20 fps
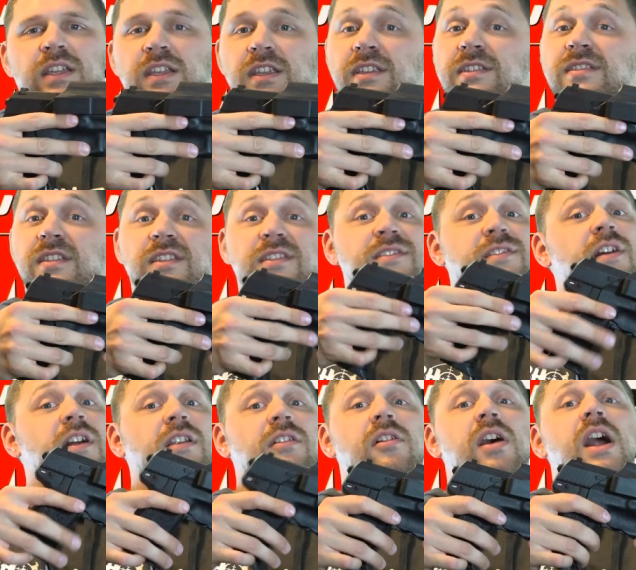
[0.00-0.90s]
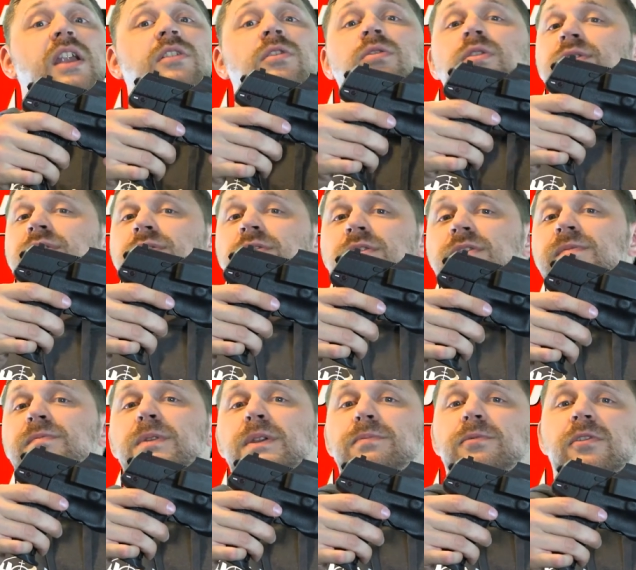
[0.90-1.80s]
he's, he's done a lot of
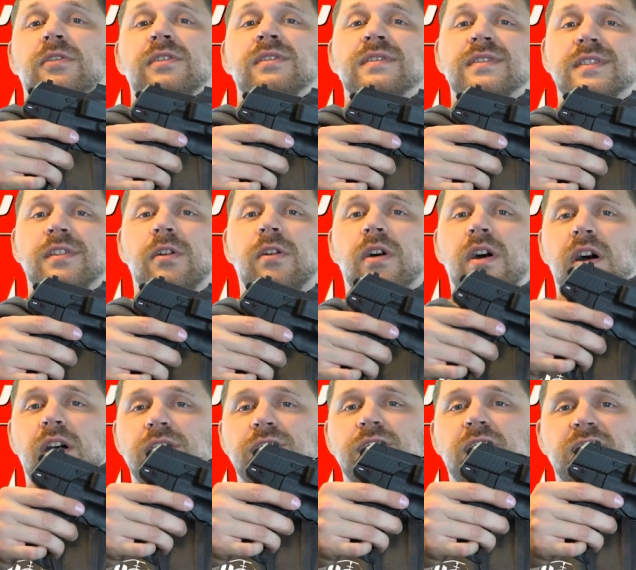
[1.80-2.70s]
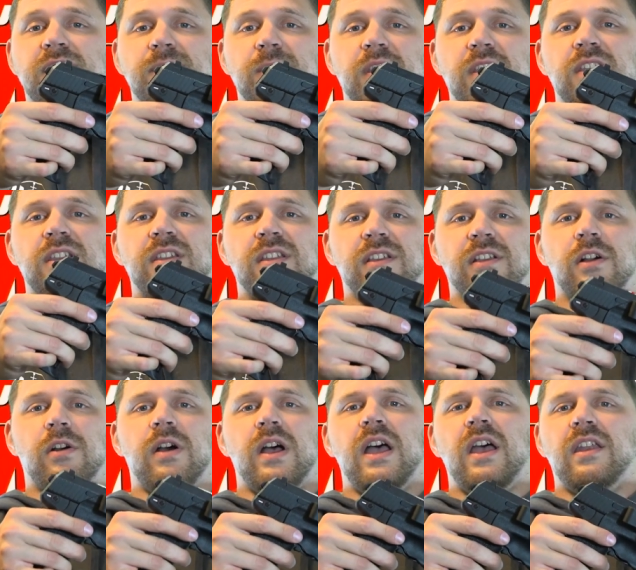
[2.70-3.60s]
holsters, people, so uh, trust me, he can
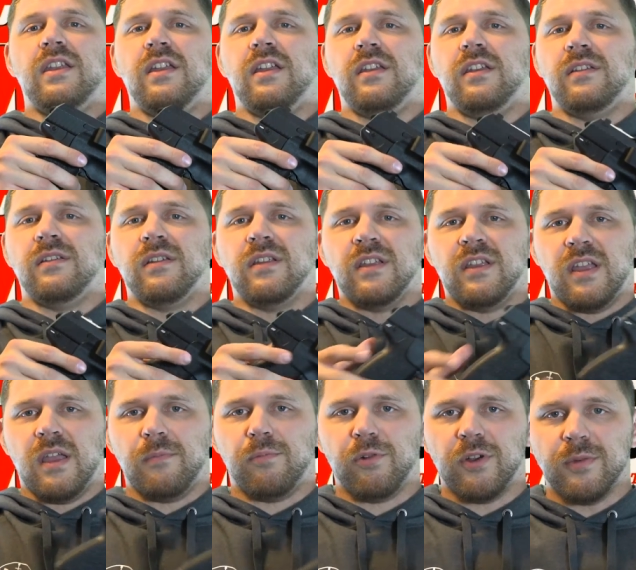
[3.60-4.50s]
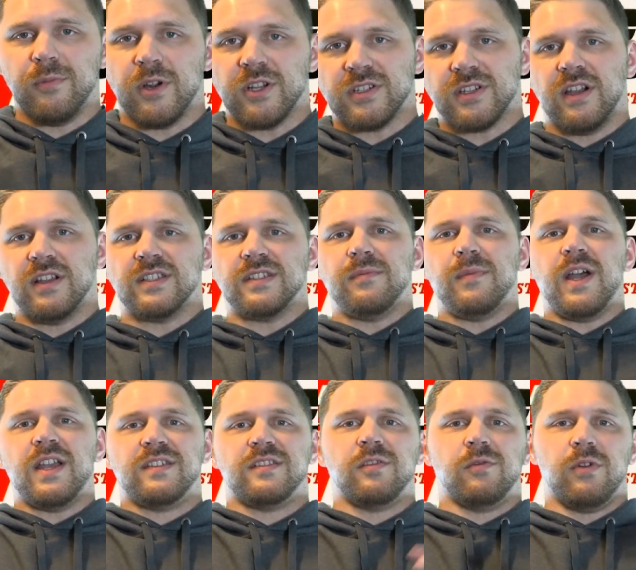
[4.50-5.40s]
go ahead and, and pretty much
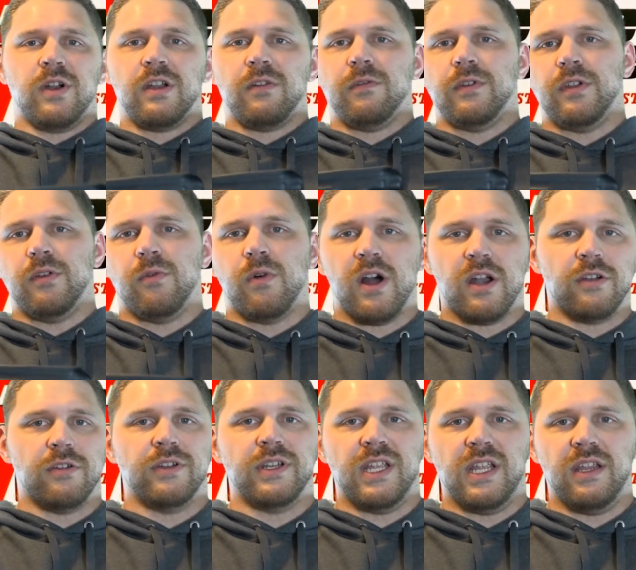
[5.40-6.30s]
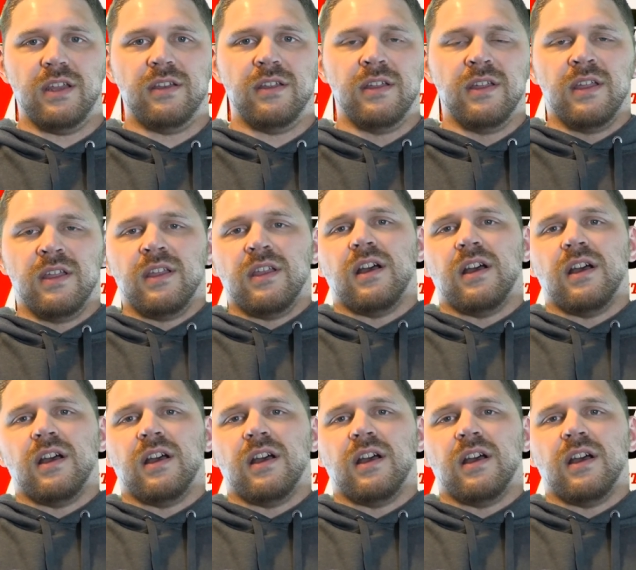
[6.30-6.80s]
customize to whatever you want or need.